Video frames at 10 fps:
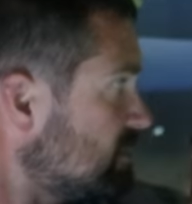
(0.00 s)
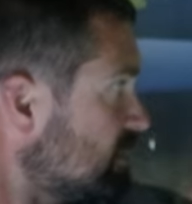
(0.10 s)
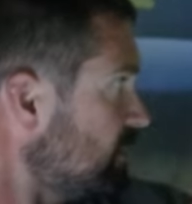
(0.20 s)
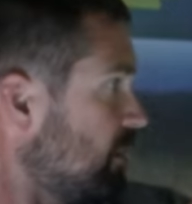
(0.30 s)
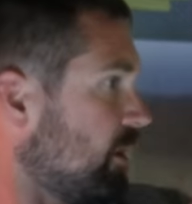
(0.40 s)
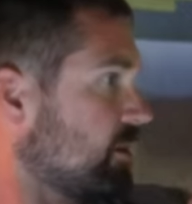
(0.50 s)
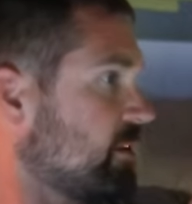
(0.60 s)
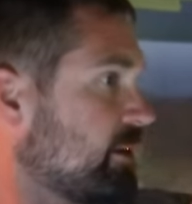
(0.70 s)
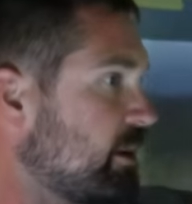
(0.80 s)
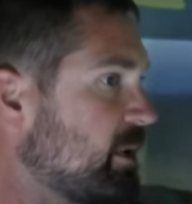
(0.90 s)
Still all
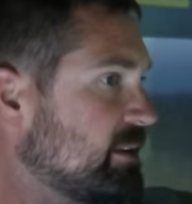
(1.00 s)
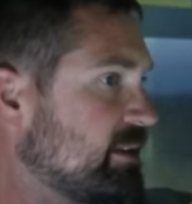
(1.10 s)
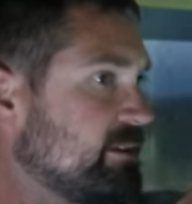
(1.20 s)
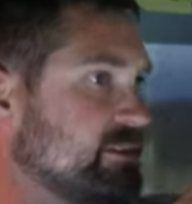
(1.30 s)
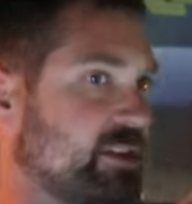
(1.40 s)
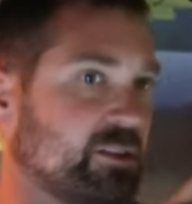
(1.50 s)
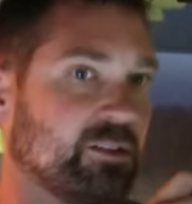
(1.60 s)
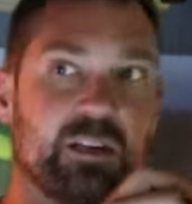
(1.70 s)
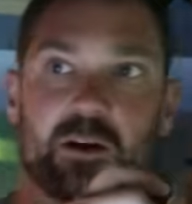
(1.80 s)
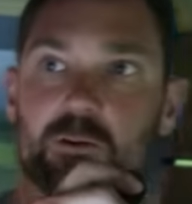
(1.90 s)
clear. I'm at the
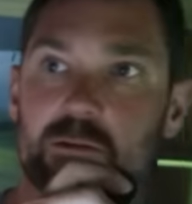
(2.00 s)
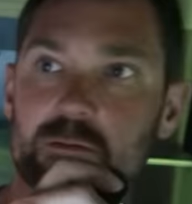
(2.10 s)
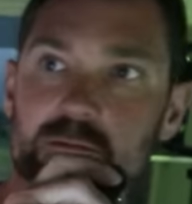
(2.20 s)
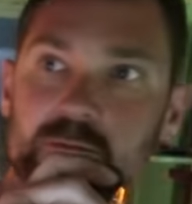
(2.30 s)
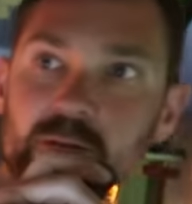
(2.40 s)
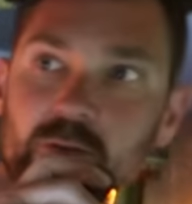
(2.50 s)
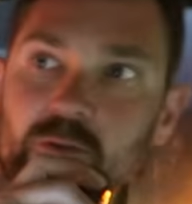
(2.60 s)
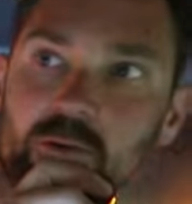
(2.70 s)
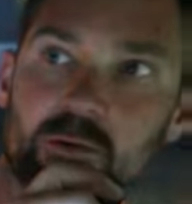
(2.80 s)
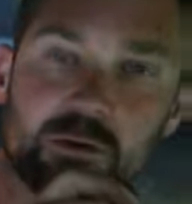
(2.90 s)
intersection now.
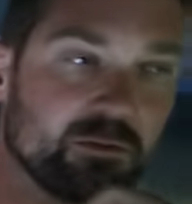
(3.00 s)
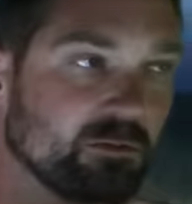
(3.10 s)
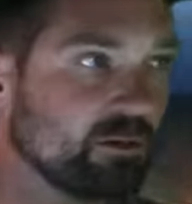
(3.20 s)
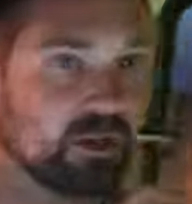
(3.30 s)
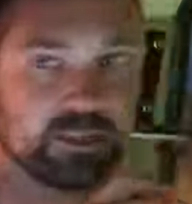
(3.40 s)
No